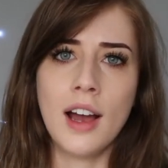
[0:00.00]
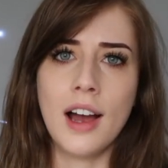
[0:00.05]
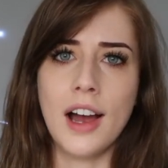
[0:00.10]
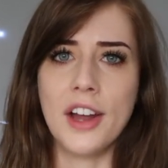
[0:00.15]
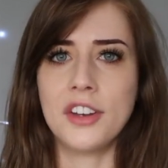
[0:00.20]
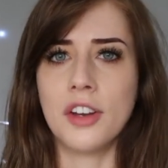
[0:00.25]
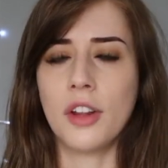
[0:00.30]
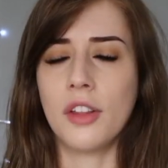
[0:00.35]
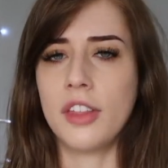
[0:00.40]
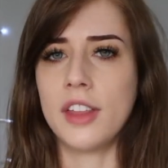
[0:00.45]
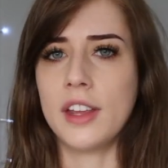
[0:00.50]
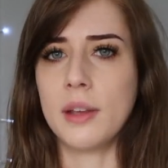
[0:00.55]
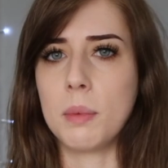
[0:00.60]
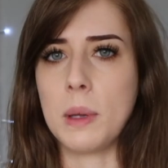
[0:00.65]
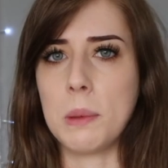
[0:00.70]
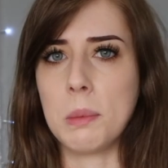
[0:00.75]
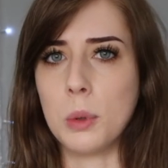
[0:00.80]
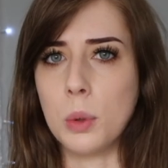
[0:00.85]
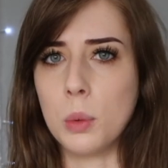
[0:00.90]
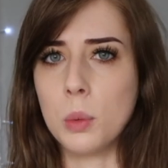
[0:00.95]
I don't think
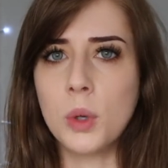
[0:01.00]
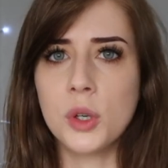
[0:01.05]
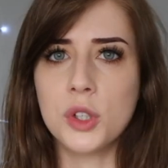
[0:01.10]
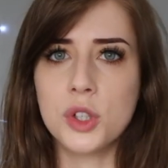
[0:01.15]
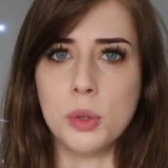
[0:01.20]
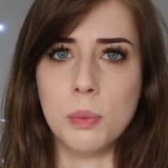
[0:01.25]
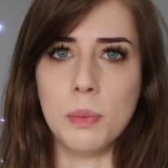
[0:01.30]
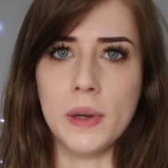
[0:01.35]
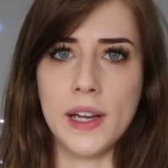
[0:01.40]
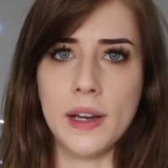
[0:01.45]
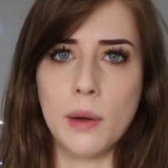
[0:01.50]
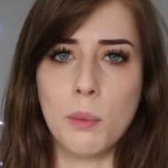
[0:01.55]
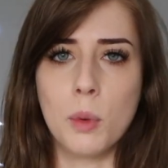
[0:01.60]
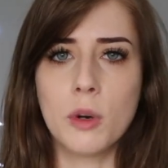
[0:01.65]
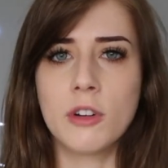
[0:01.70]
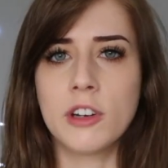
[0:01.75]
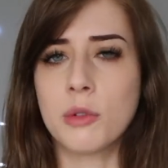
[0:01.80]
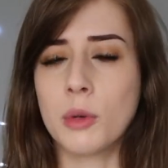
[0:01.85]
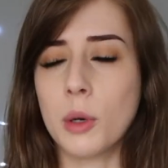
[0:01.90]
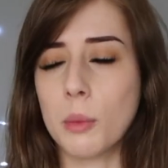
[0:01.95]
people watch me, I'm
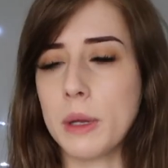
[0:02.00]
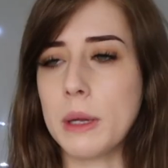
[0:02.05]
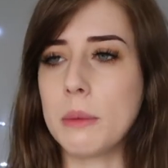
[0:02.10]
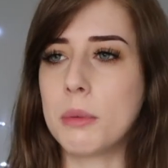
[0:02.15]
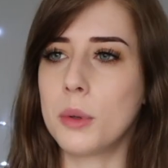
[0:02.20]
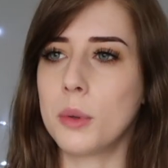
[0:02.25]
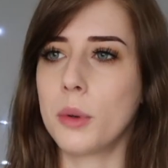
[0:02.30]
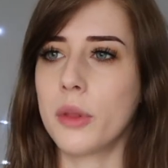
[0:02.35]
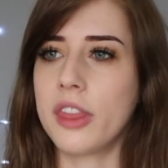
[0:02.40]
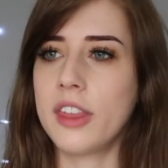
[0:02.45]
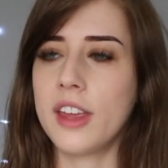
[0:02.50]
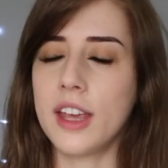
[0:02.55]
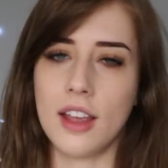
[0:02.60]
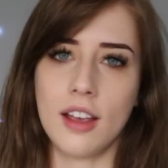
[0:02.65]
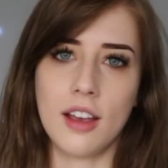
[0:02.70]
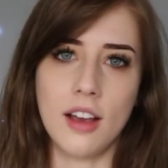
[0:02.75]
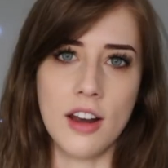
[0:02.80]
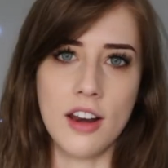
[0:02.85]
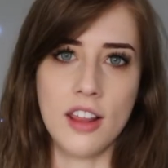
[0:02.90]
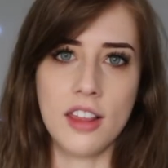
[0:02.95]
worried what people would
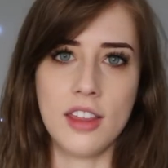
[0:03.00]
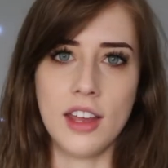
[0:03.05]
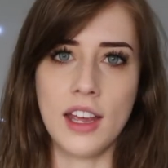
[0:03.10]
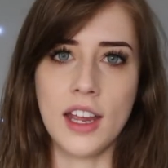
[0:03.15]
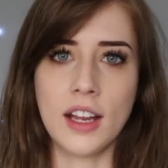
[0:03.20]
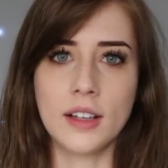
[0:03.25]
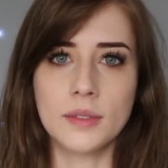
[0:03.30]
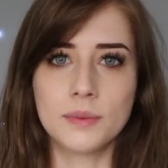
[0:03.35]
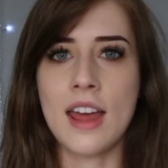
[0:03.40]
think kind of thing.